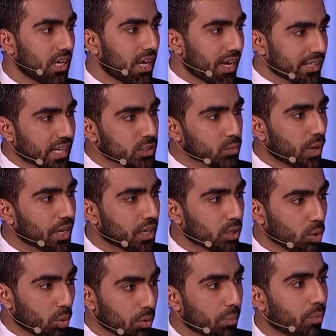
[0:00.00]
And that's why
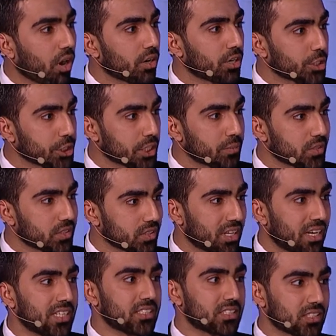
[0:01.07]
global partnerships
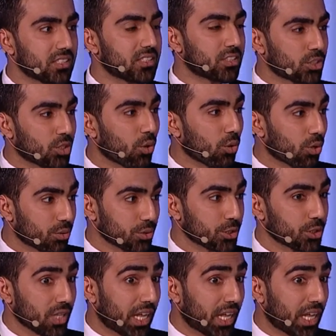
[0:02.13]
is so crucial.